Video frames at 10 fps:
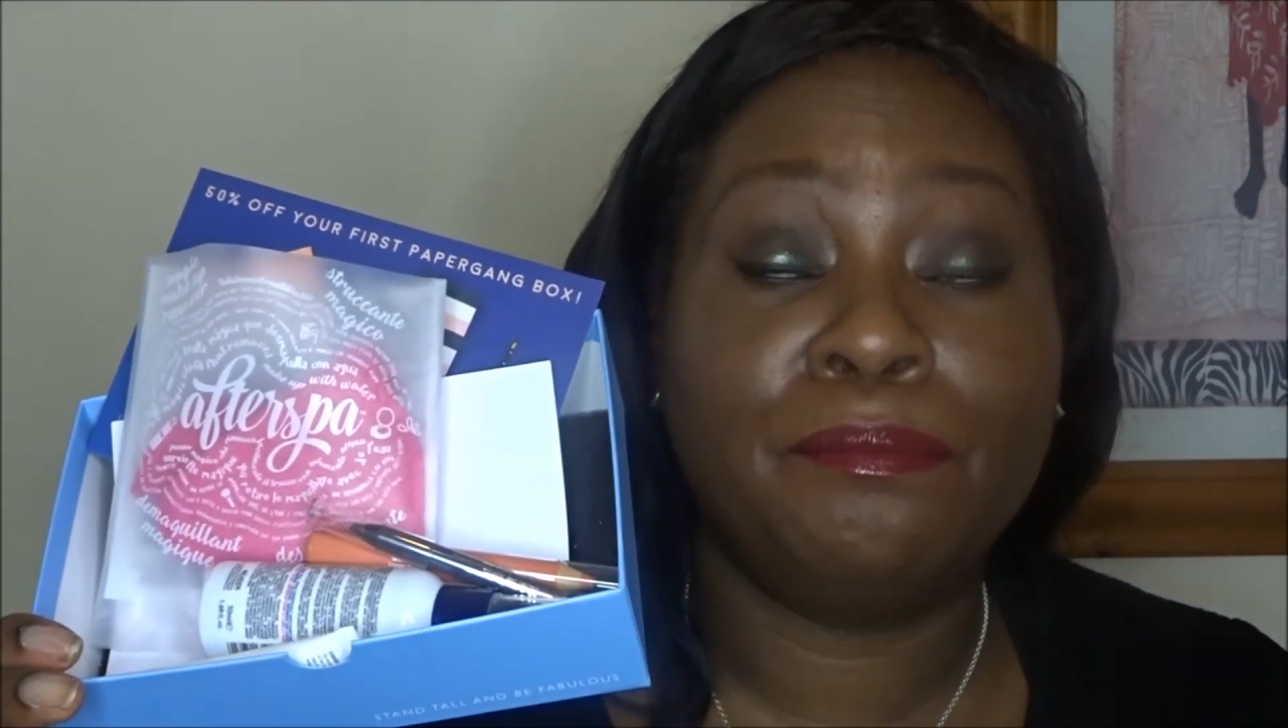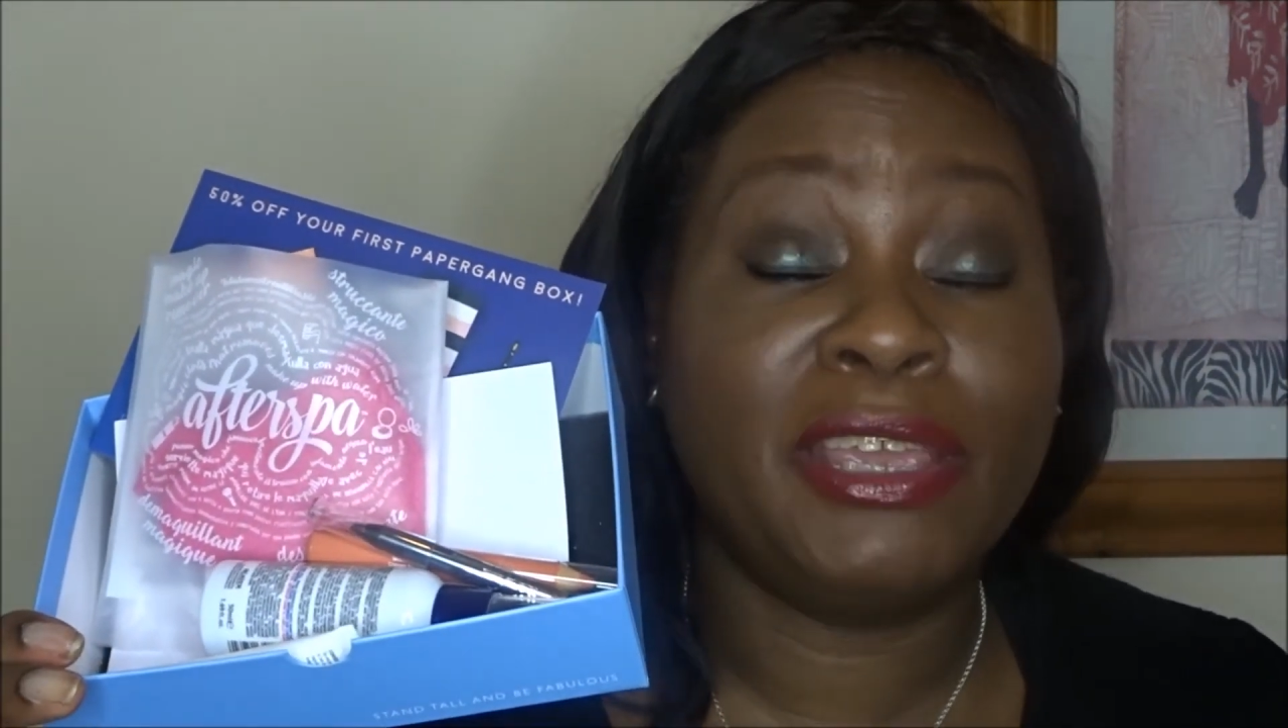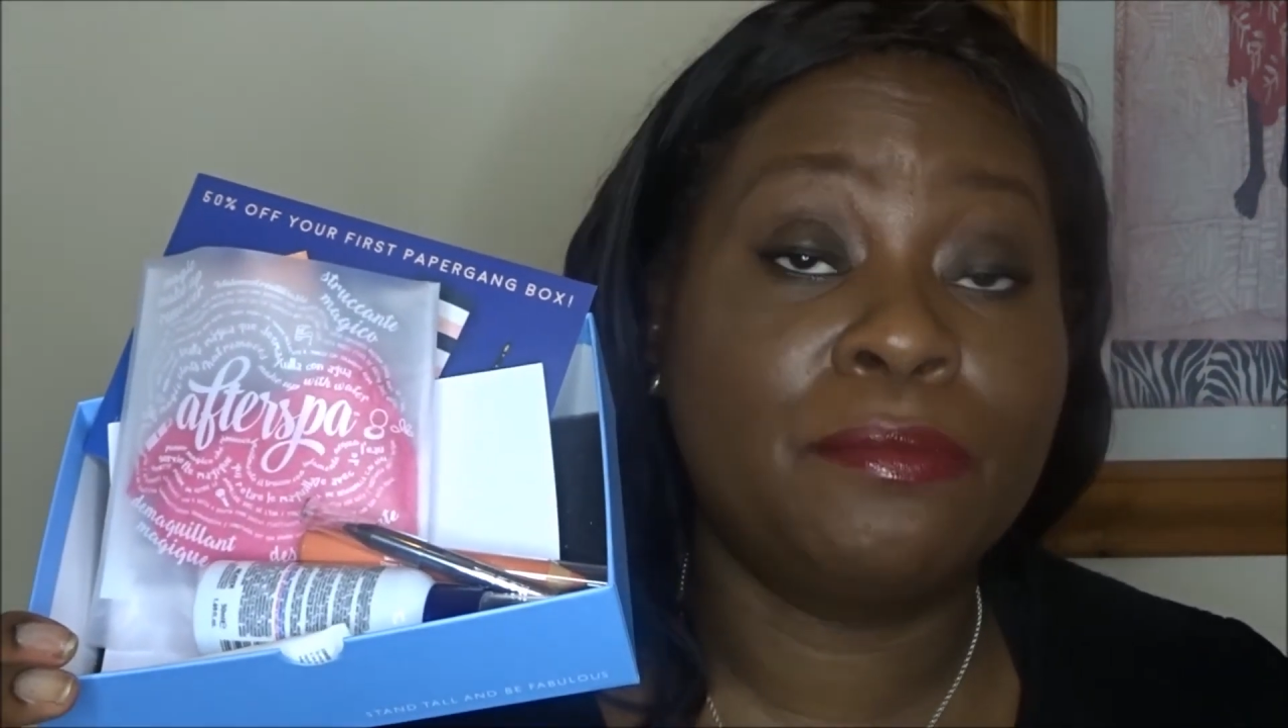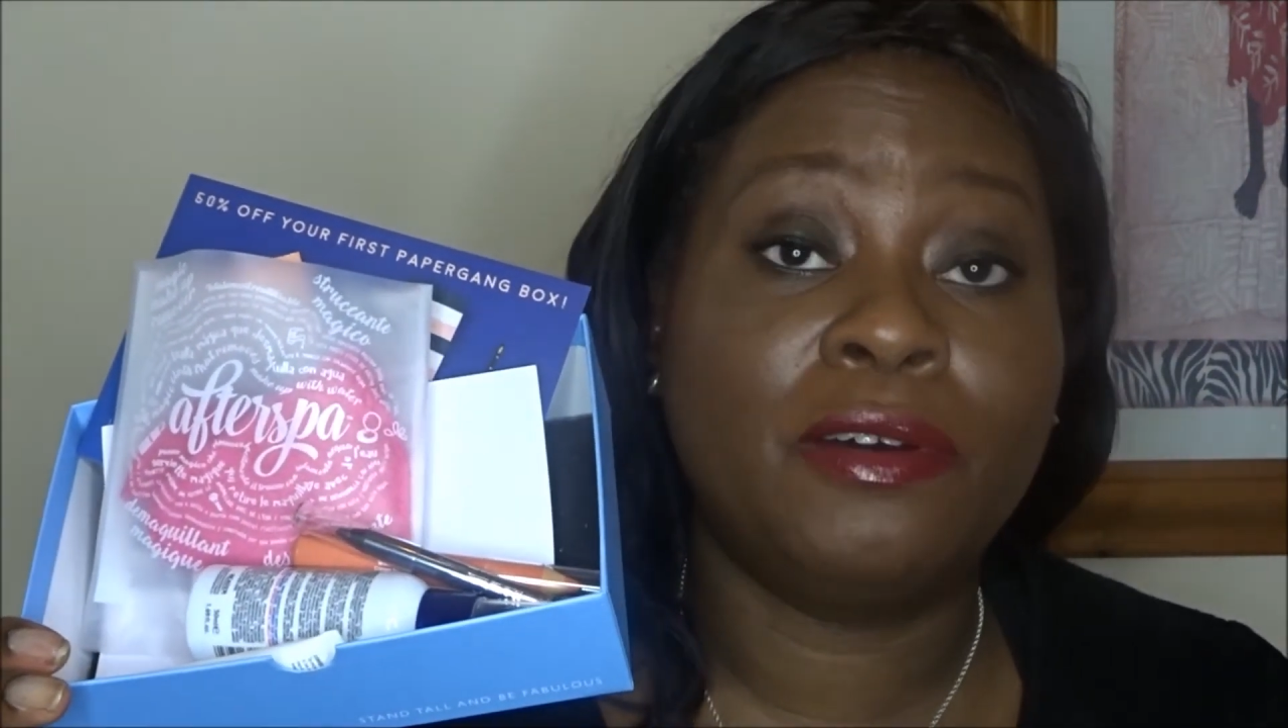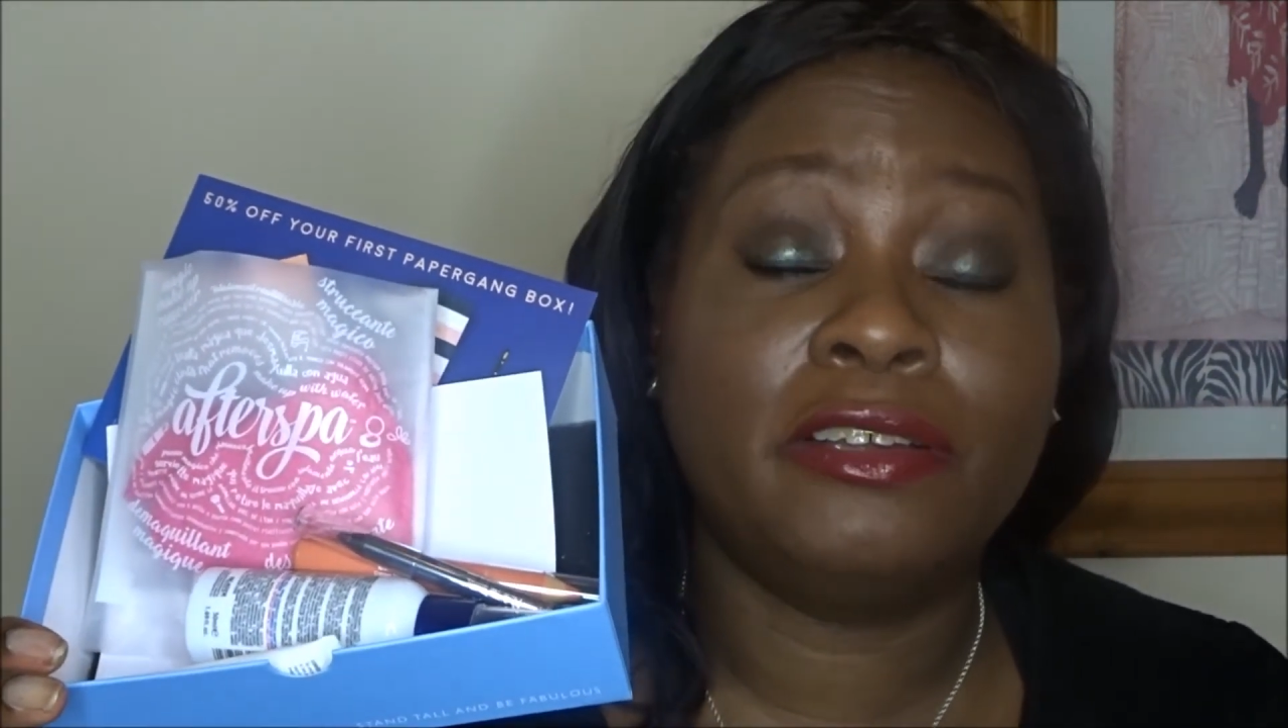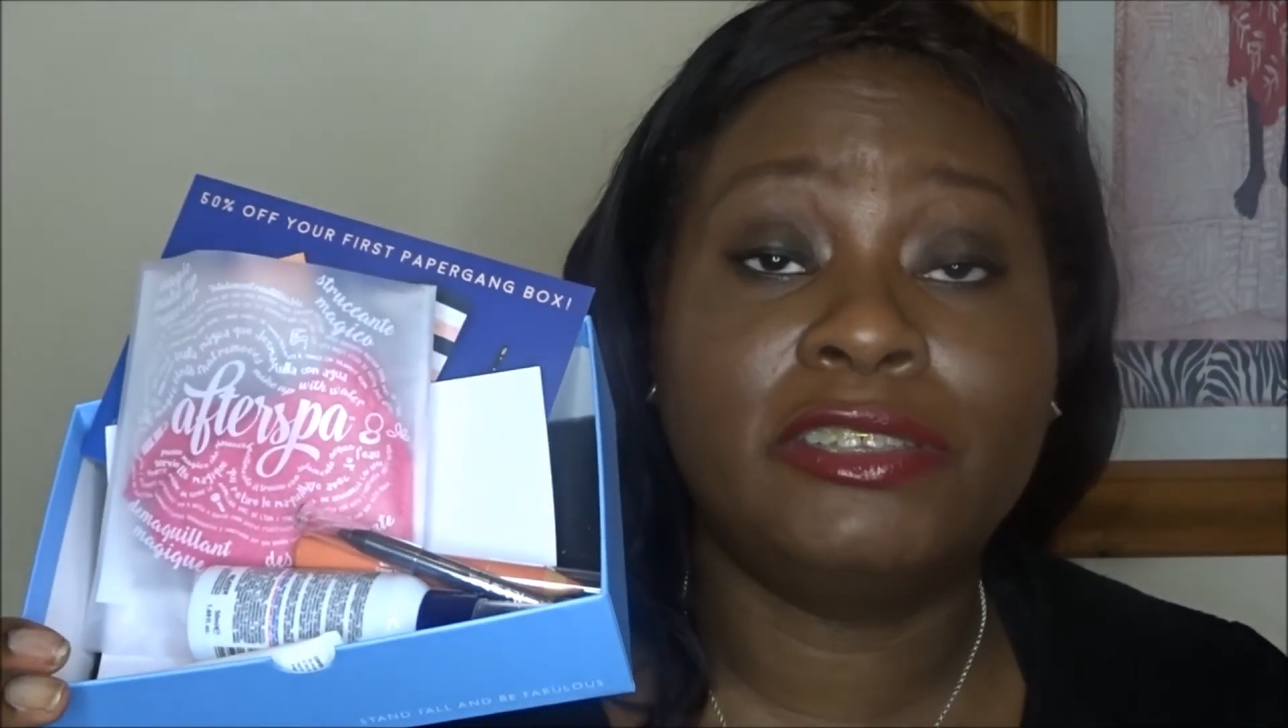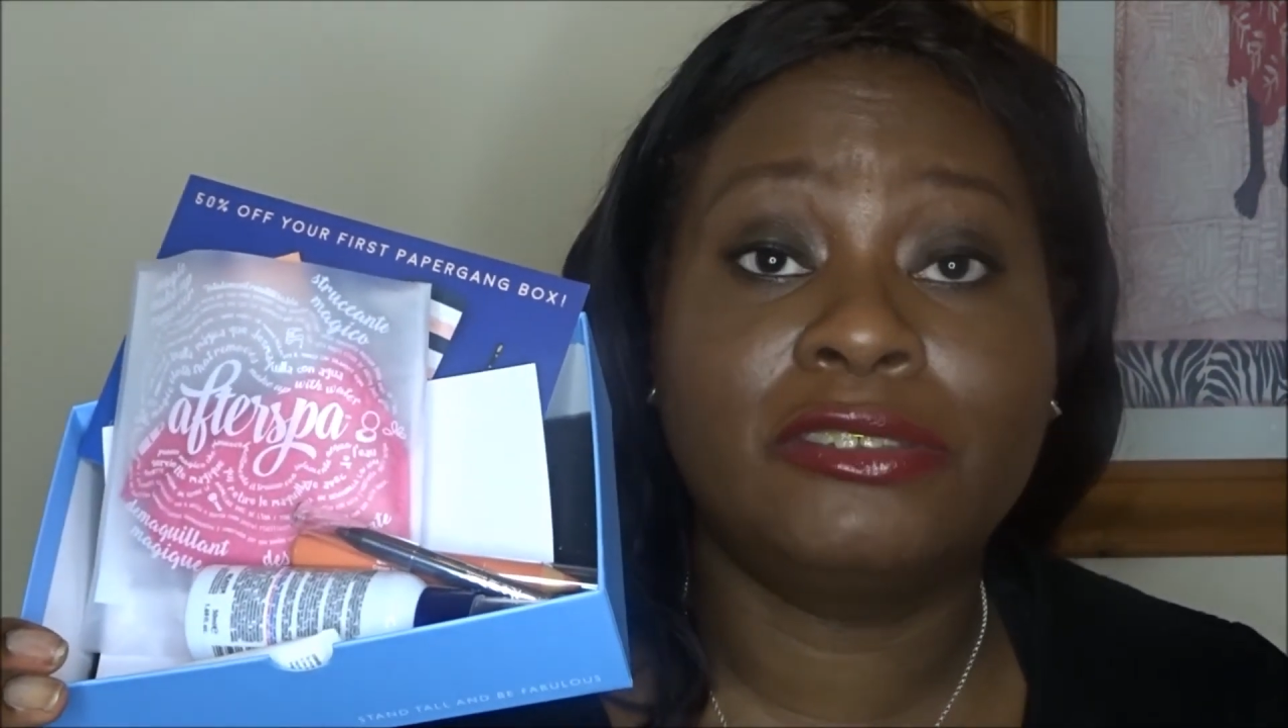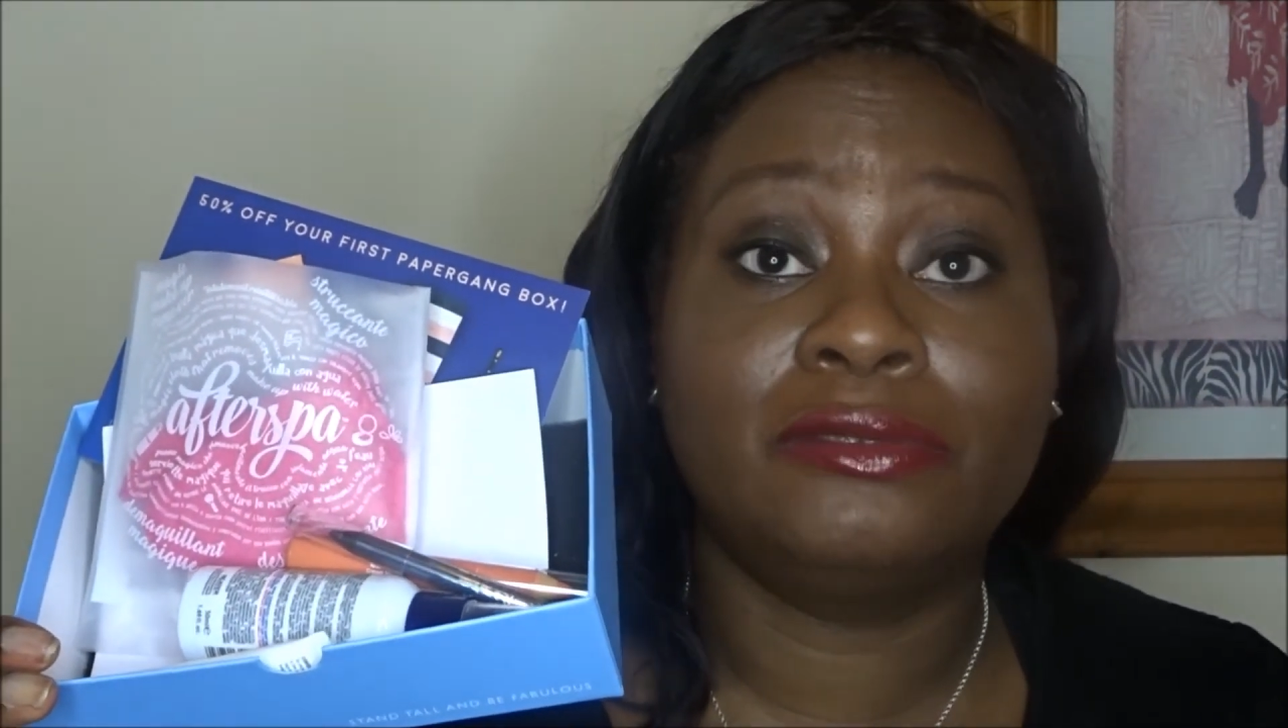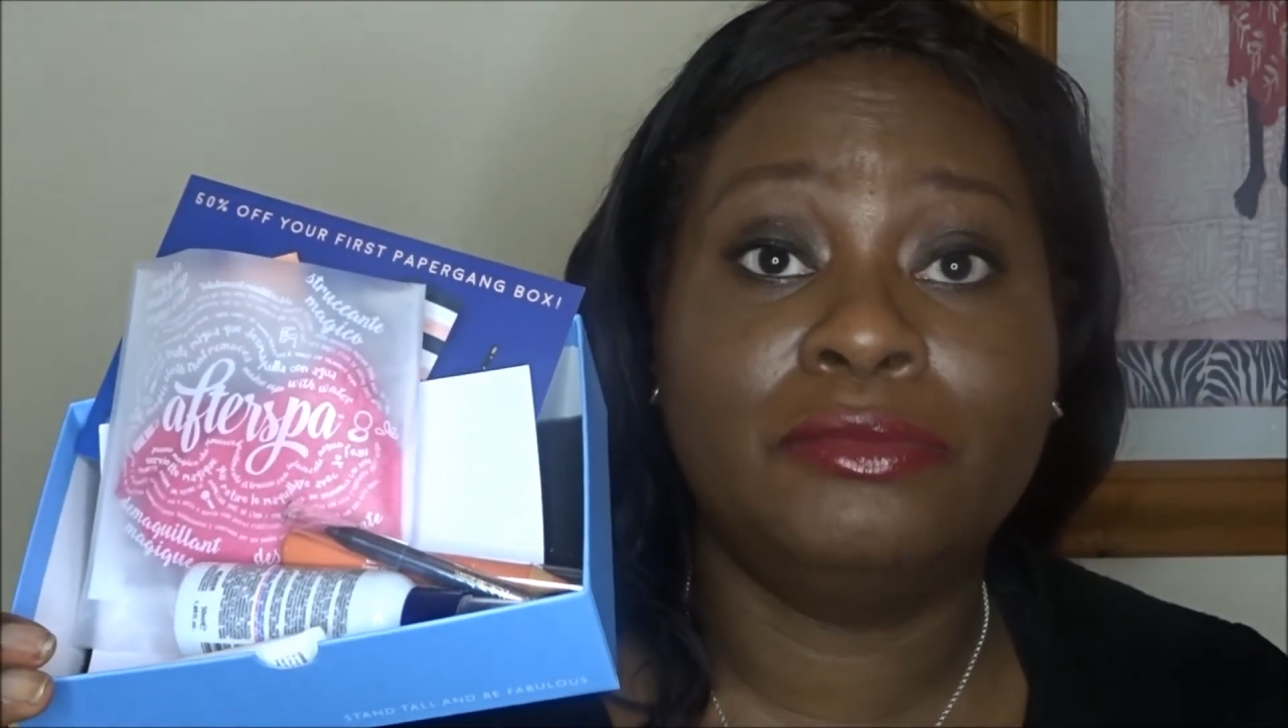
pink parcel,